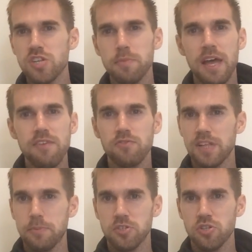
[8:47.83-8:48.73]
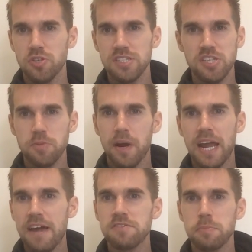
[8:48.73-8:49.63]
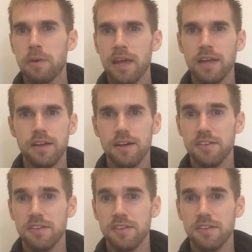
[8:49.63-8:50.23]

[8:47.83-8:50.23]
Some have real opportunities, and you might have to pay.